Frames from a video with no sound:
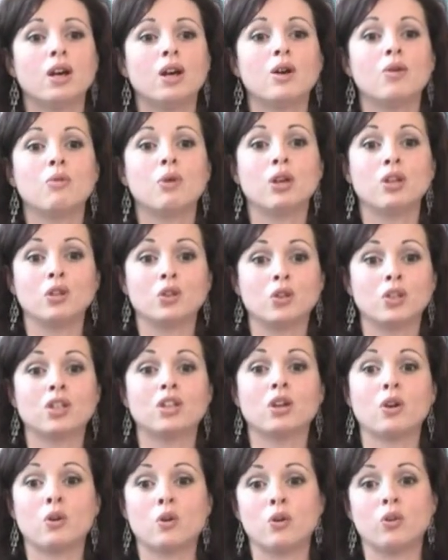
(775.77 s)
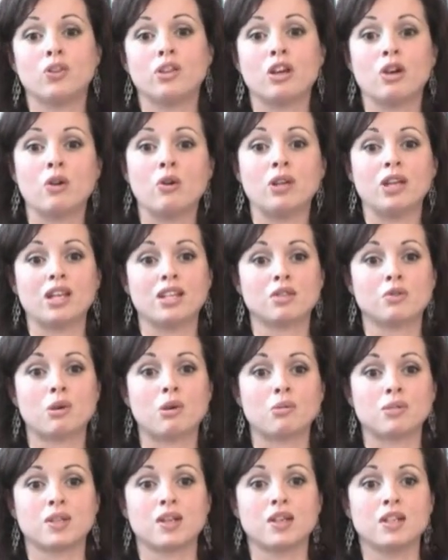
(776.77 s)
where you can go on the ONS
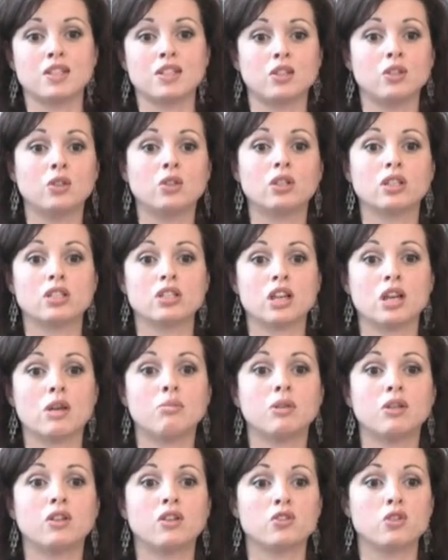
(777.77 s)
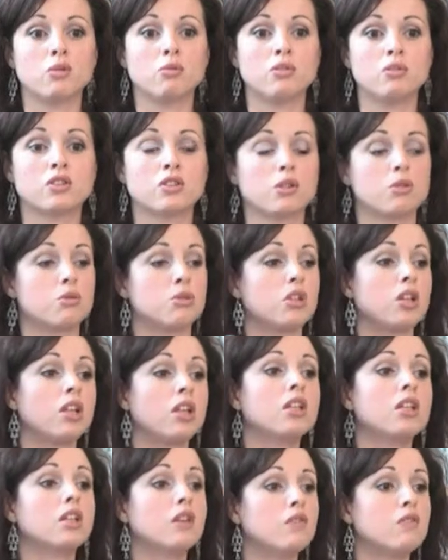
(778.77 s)
website and you can type in a job description and
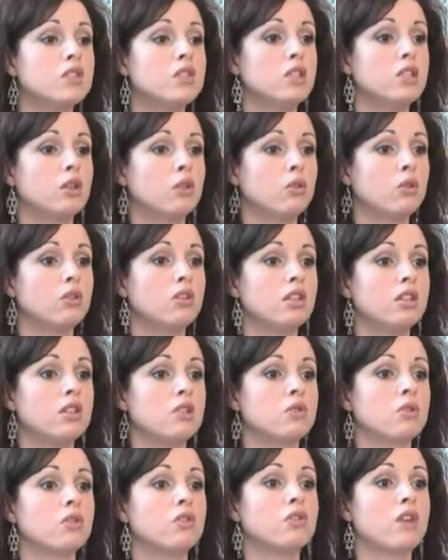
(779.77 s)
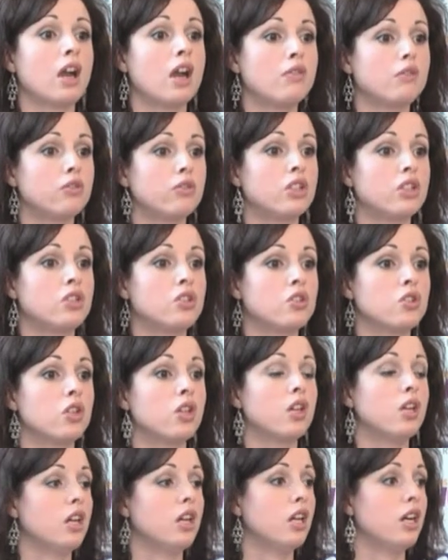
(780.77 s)
it gives you the sort of average
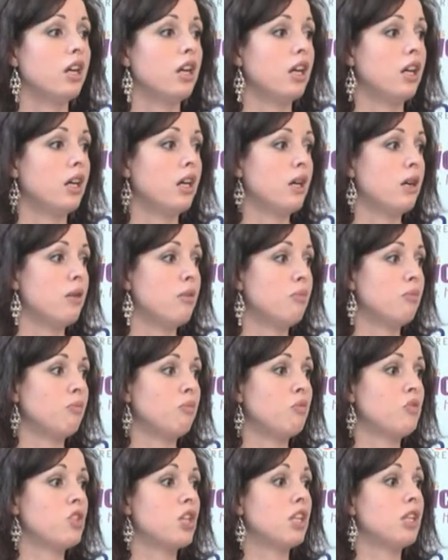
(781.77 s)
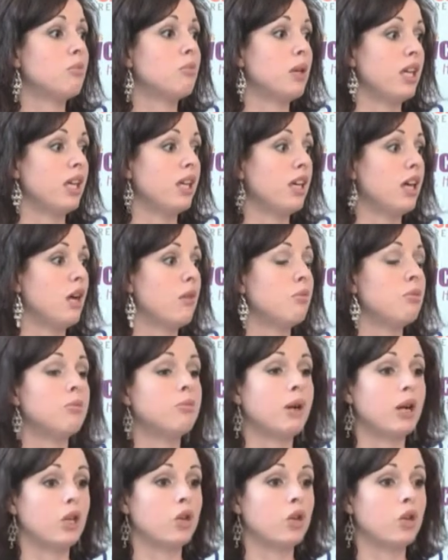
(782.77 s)
gender pay gap by